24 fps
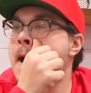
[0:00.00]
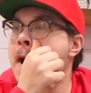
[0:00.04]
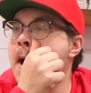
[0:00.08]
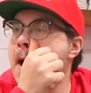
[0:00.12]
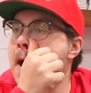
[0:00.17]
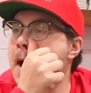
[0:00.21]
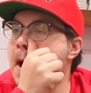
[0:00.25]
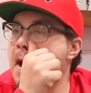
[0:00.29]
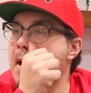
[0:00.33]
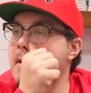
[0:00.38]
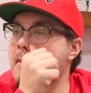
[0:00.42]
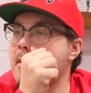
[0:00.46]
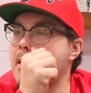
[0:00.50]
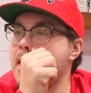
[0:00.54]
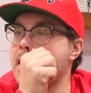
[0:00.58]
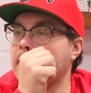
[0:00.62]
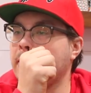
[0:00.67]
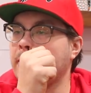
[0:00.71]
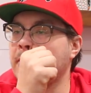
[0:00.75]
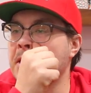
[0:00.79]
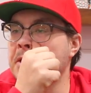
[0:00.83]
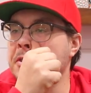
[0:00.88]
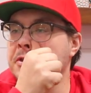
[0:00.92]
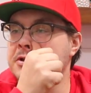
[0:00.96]
Um, I
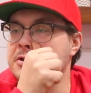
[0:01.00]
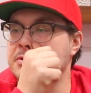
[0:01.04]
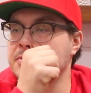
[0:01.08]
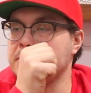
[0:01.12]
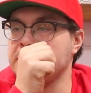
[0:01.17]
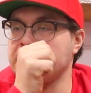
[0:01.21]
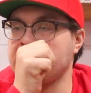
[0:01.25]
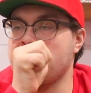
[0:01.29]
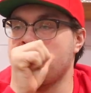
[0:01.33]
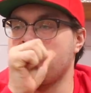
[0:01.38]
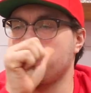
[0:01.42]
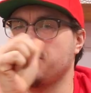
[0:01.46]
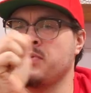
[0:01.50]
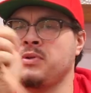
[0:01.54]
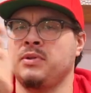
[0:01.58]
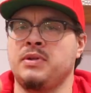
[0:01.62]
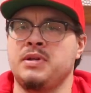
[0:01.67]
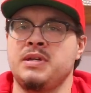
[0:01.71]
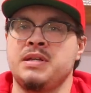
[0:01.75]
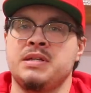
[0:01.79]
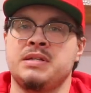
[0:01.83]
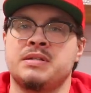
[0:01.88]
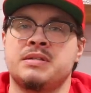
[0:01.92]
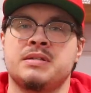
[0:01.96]
read this when it got
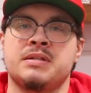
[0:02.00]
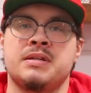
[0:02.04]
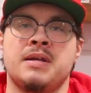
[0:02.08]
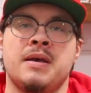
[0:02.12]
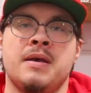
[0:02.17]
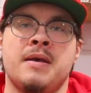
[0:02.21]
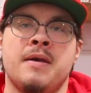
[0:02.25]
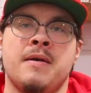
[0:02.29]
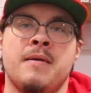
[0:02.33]
released.